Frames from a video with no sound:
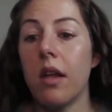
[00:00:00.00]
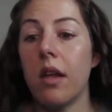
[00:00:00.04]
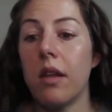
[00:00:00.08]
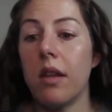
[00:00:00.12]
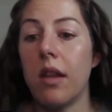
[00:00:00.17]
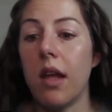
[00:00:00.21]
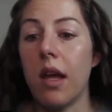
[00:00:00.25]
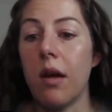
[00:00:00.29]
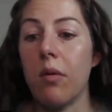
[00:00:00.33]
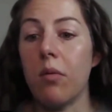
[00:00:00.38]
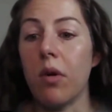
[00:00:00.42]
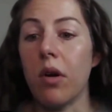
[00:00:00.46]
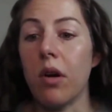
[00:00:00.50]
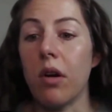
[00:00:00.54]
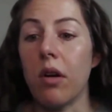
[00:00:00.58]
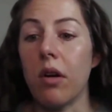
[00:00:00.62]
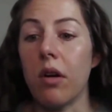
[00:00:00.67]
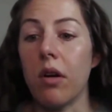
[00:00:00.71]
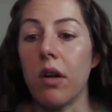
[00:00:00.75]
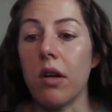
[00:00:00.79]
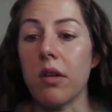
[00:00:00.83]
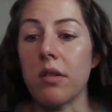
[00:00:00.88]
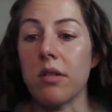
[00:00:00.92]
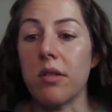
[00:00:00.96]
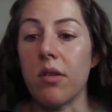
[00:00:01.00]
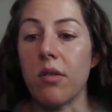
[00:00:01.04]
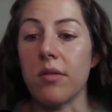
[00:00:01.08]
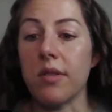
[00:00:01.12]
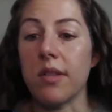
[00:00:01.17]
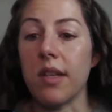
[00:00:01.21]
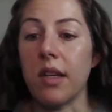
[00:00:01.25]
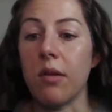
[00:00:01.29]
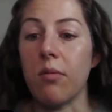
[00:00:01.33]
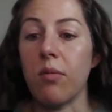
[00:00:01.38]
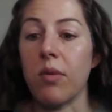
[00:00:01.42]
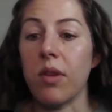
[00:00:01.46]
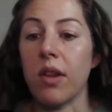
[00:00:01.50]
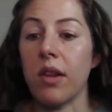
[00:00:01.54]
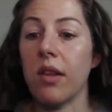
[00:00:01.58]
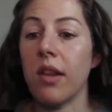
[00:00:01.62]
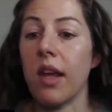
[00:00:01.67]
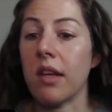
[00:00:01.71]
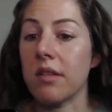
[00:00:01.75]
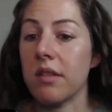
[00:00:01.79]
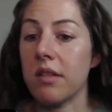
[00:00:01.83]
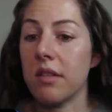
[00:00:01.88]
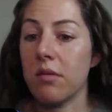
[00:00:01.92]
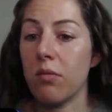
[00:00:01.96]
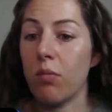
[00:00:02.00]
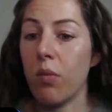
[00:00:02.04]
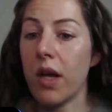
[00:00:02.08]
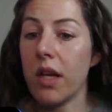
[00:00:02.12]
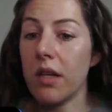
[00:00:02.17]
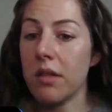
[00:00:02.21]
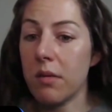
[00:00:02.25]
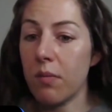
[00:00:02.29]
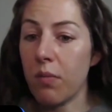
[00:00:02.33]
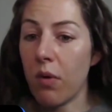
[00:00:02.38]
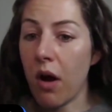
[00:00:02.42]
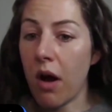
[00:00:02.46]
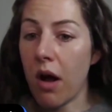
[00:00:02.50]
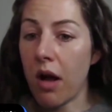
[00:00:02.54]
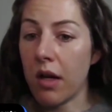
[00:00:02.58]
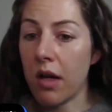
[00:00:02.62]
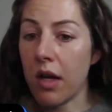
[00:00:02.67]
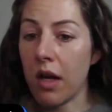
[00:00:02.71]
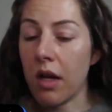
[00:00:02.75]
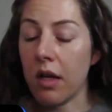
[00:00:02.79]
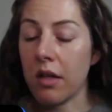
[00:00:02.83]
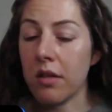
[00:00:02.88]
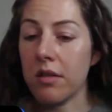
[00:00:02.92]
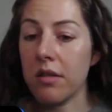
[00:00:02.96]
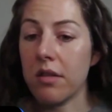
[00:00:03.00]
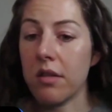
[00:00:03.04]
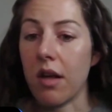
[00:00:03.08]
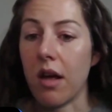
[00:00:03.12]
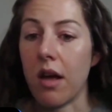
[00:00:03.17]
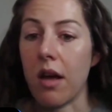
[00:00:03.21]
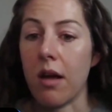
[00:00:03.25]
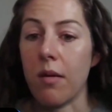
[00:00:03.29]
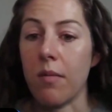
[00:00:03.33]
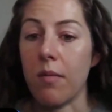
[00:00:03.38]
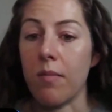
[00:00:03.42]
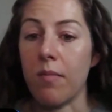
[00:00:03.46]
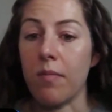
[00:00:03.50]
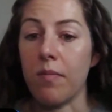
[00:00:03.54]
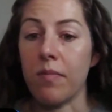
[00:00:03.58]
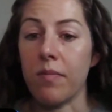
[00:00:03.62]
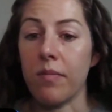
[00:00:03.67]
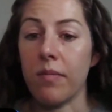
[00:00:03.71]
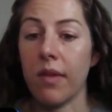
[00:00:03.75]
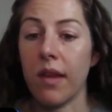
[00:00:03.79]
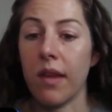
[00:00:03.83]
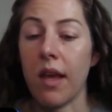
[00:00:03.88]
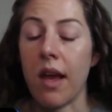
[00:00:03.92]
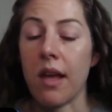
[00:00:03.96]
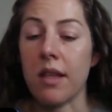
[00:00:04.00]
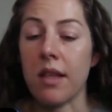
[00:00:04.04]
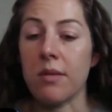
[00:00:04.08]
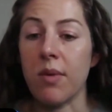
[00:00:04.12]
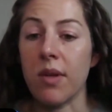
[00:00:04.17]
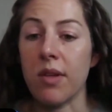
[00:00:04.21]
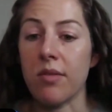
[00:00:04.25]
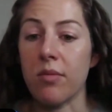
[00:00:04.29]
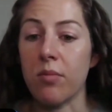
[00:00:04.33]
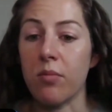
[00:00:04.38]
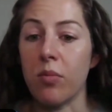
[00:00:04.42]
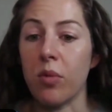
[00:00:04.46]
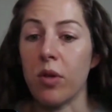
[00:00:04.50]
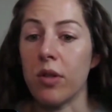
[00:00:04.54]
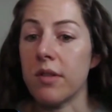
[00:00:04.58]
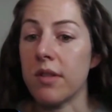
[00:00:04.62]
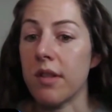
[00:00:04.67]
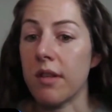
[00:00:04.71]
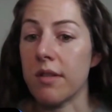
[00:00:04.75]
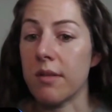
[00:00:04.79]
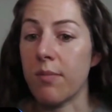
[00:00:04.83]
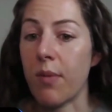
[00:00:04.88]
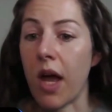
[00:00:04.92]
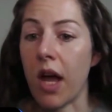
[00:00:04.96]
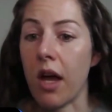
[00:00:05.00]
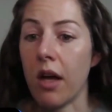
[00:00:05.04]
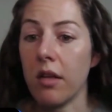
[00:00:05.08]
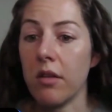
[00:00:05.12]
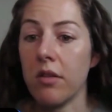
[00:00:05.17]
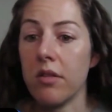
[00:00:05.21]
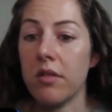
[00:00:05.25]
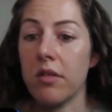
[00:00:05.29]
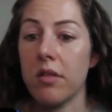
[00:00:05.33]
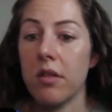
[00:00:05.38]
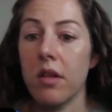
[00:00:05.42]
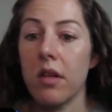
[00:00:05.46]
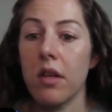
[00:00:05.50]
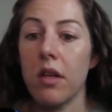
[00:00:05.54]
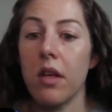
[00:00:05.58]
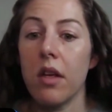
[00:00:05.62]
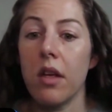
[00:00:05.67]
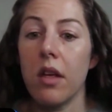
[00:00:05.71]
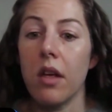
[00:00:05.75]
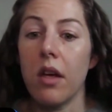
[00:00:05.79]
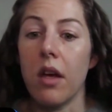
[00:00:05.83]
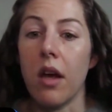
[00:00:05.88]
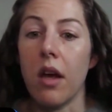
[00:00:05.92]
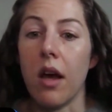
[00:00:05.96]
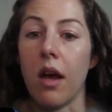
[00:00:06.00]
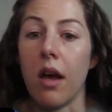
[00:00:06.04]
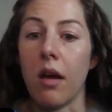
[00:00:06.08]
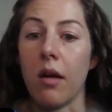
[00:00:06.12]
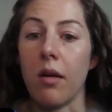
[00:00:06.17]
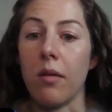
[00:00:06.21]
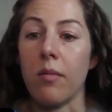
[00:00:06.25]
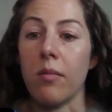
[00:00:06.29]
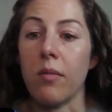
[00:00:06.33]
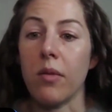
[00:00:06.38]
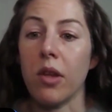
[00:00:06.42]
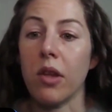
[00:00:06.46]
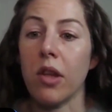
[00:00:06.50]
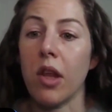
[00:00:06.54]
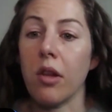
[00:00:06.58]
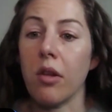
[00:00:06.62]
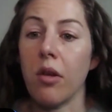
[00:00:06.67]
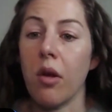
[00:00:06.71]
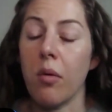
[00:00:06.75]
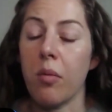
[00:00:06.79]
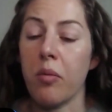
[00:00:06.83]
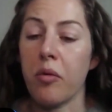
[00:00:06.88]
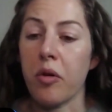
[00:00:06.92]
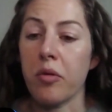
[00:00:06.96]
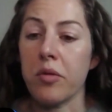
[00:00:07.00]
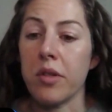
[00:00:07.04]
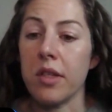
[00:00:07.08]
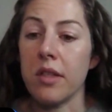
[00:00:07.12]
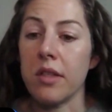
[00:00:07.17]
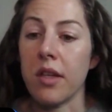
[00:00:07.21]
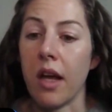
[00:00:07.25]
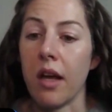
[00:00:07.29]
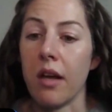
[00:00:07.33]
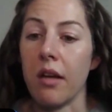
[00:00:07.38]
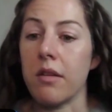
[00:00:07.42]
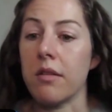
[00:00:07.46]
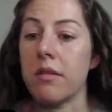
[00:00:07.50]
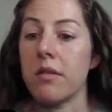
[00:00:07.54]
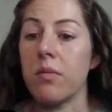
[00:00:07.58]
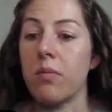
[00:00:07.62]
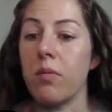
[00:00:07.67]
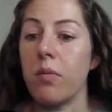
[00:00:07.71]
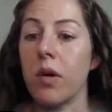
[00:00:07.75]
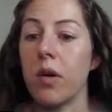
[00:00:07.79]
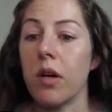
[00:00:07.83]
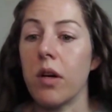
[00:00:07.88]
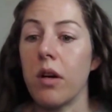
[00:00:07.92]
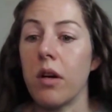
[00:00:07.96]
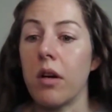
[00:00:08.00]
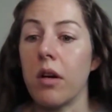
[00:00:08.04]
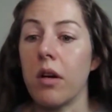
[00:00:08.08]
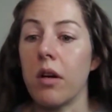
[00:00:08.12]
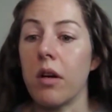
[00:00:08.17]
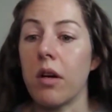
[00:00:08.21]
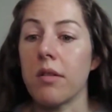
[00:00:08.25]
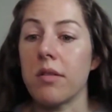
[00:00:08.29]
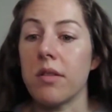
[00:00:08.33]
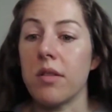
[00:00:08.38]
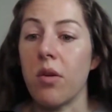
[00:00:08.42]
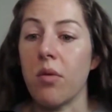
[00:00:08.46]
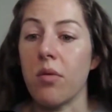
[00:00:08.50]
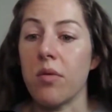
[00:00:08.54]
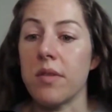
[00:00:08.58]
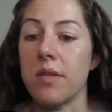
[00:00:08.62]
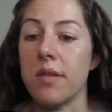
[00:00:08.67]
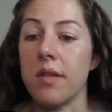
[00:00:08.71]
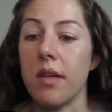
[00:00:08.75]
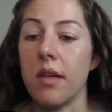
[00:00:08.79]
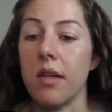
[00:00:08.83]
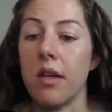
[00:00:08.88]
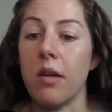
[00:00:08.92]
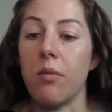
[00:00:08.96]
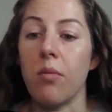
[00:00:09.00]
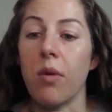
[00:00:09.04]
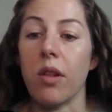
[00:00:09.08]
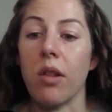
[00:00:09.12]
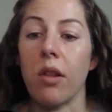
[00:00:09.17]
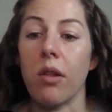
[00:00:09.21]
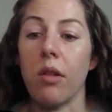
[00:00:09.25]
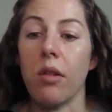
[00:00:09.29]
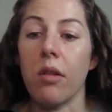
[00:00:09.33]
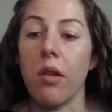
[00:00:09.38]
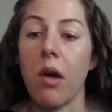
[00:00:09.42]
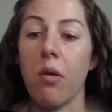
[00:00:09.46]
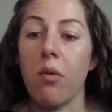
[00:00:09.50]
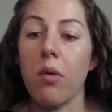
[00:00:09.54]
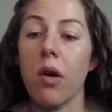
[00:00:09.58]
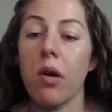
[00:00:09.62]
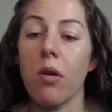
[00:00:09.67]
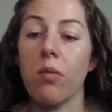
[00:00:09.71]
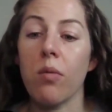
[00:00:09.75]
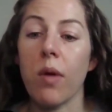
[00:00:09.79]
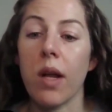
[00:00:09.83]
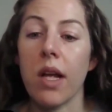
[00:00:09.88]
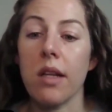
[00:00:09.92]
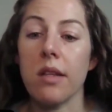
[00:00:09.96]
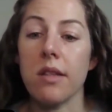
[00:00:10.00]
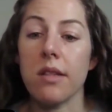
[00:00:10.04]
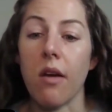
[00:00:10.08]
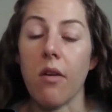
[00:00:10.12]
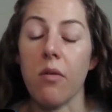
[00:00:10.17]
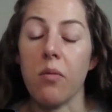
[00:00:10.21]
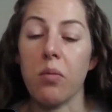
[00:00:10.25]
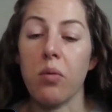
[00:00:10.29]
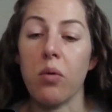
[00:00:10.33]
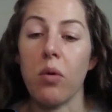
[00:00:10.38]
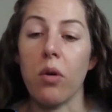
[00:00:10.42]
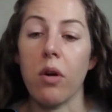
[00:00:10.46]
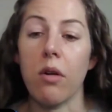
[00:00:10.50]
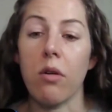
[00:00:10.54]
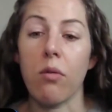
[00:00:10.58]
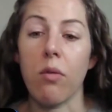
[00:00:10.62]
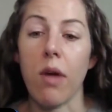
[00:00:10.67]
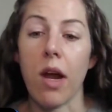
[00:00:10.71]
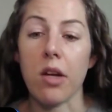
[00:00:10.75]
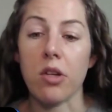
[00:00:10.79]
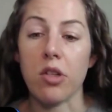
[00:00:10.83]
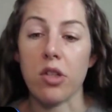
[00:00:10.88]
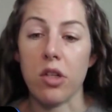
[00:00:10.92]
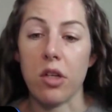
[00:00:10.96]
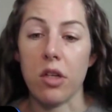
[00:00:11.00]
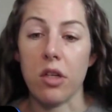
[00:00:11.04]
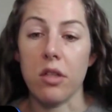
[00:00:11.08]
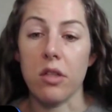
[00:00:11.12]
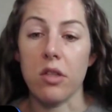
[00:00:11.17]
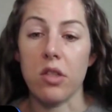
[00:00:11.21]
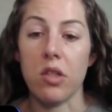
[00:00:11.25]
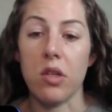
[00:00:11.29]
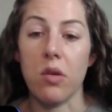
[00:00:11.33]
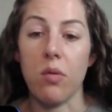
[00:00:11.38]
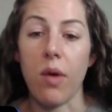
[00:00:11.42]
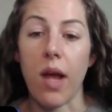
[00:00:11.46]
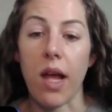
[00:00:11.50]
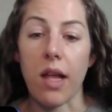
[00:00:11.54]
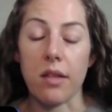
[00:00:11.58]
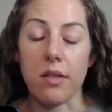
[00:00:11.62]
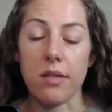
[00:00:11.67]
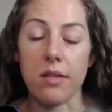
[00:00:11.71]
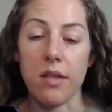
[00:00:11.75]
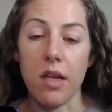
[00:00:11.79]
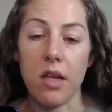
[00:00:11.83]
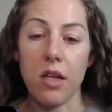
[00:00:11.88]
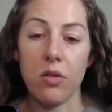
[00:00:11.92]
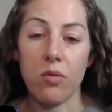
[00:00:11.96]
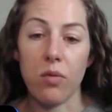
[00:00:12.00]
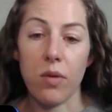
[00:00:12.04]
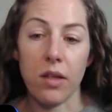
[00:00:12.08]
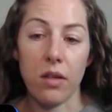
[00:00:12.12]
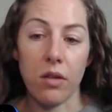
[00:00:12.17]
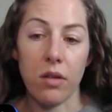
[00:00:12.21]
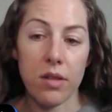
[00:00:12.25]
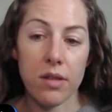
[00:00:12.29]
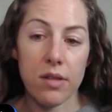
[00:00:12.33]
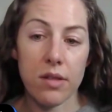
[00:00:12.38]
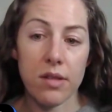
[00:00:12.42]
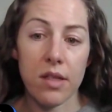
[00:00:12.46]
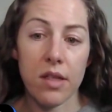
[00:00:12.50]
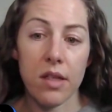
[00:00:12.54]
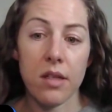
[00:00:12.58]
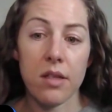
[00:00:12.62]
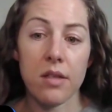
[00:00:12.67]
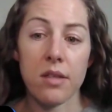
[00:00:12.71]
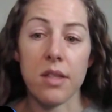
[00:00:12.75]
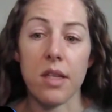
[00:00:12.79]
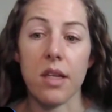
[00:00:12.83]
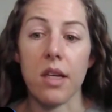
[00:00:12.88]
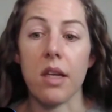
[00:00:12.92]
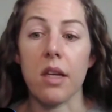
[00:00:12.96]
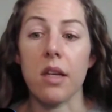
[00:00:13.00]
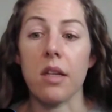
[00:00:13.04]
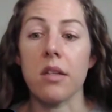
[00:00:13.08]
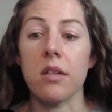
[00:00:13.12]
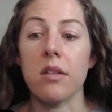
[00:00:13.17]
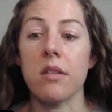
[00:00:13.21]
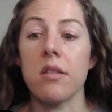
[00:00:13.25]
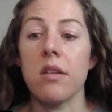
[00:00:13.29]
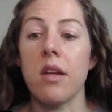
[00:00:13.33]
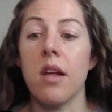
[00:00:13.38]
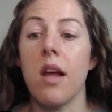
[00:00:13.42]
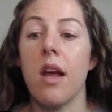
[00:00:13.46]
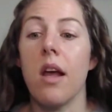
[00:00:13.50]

They were associated with less waste product, as we would suspect. The low protein diets were associated with lower rates of progression to end-stage renal disease. And